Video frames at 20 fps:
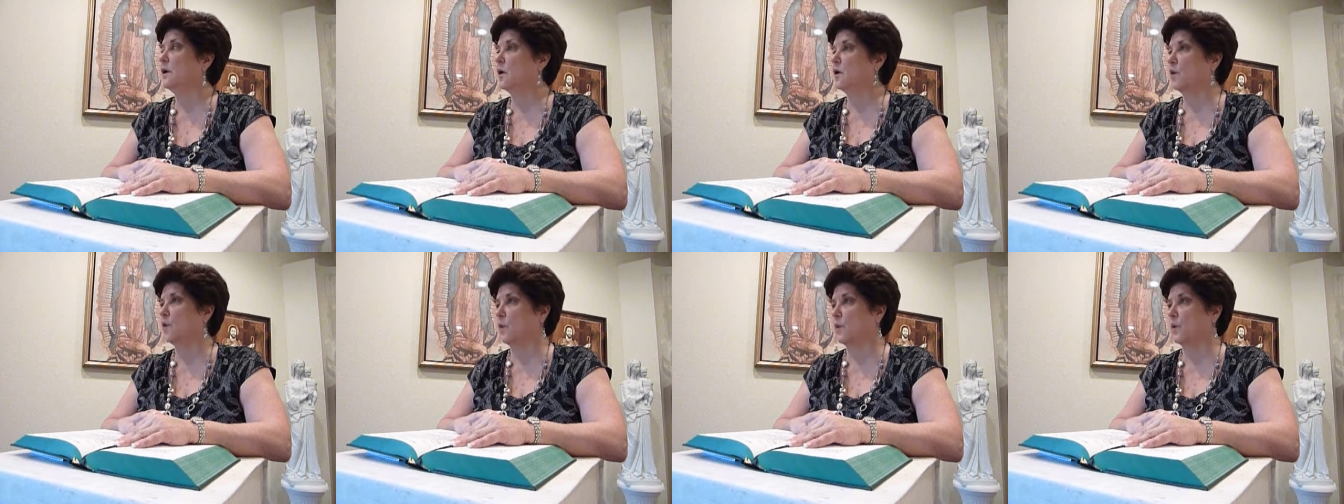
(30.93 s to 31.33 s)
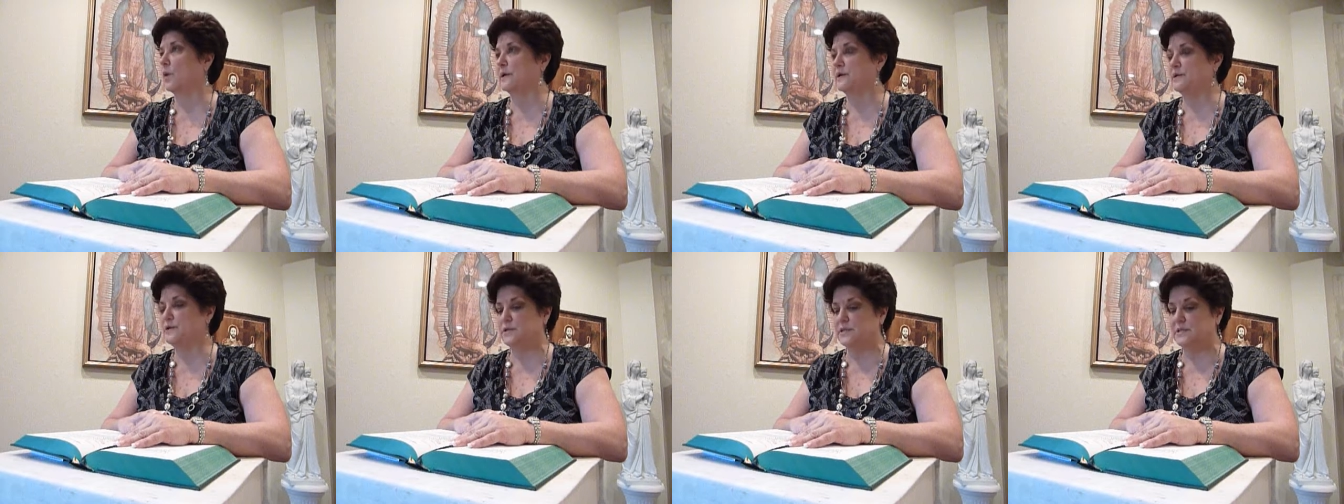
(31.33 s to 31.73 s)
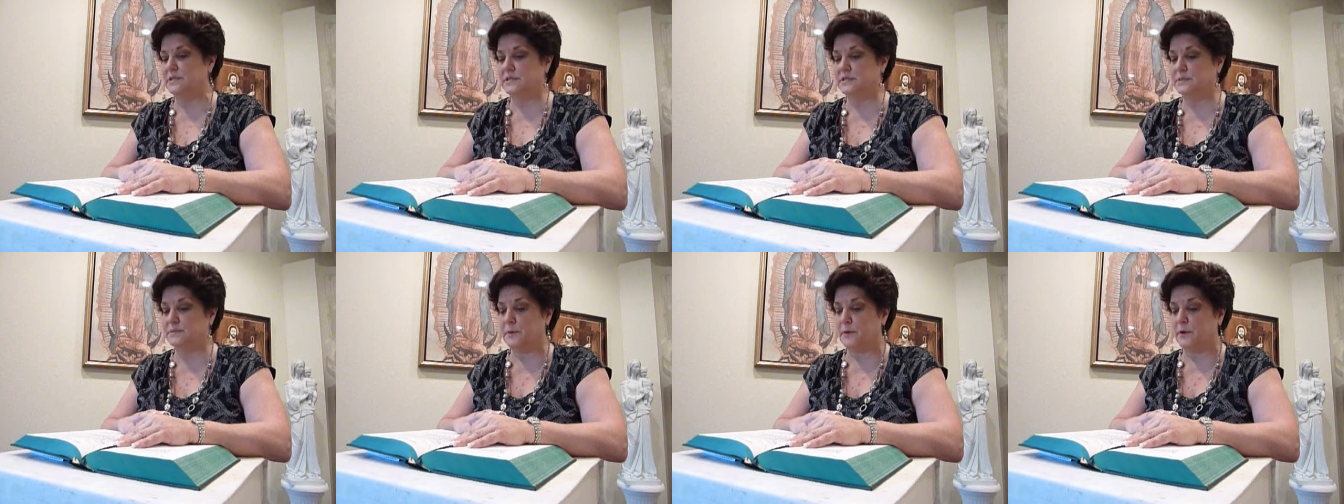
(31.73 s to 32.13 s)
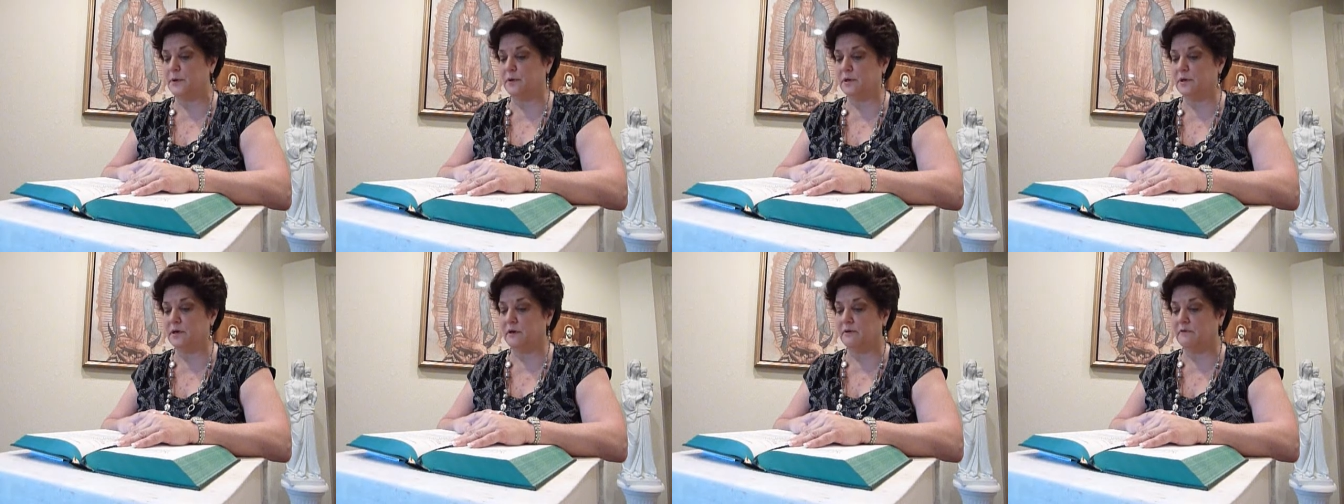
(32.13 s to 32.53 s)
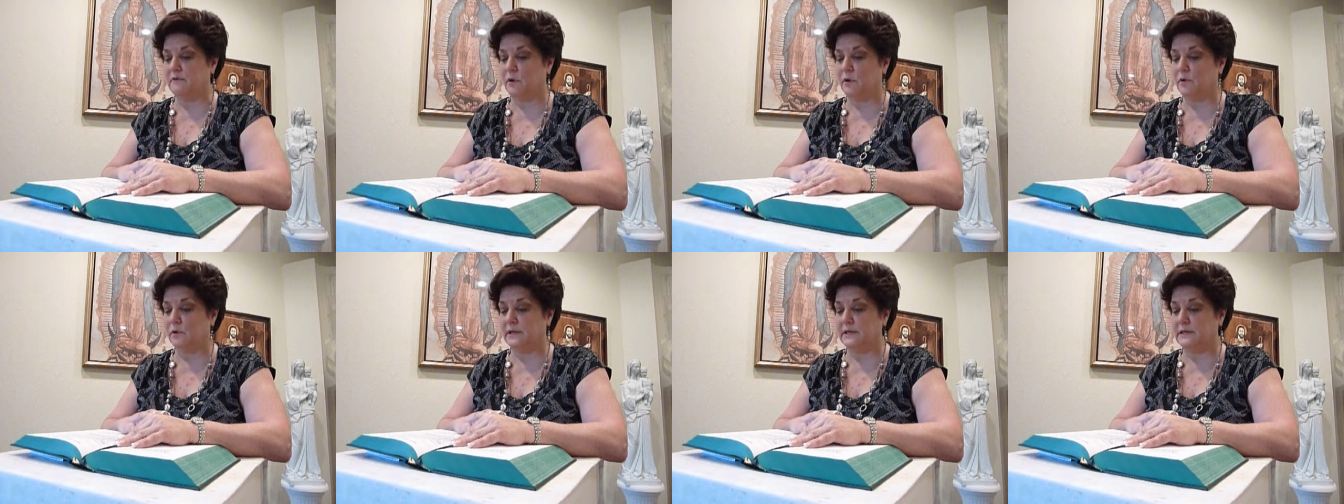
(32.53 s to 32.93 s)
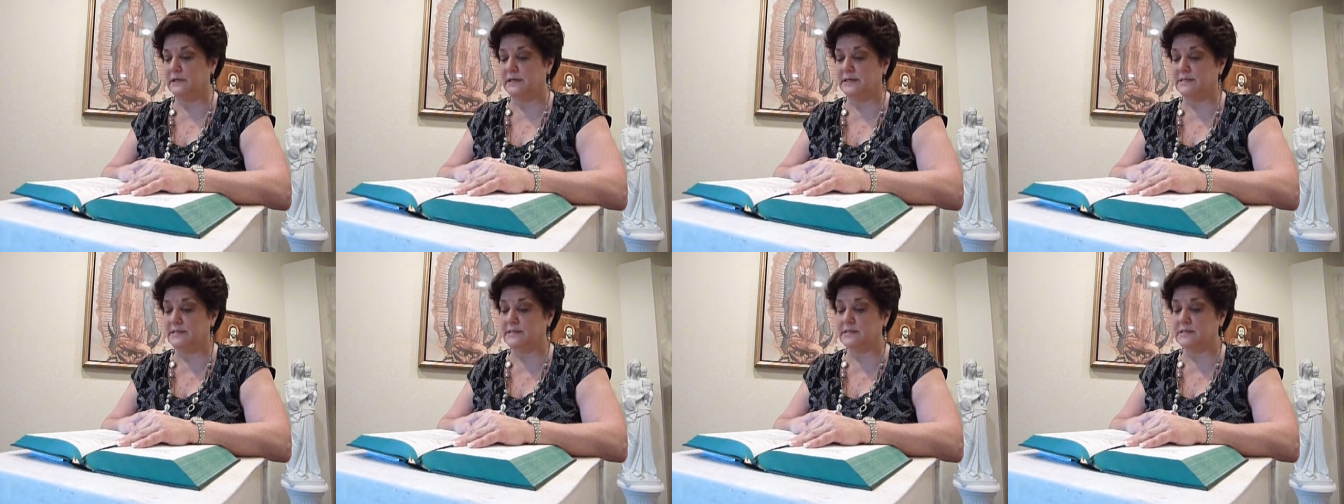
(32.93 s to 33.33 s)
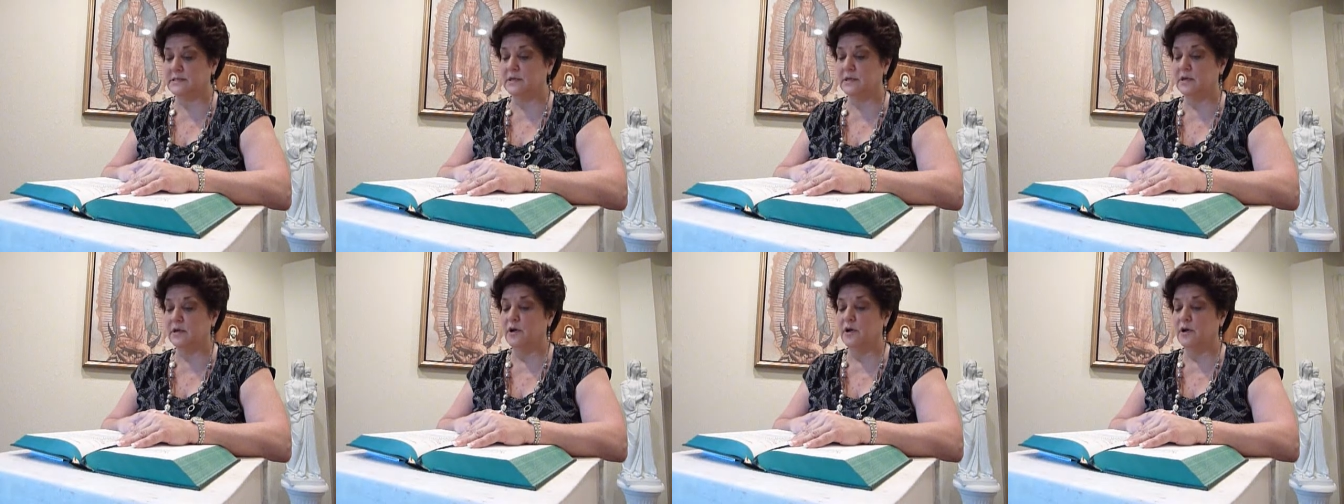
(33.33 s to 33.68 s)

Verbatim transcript: according to the Spirit of holiness,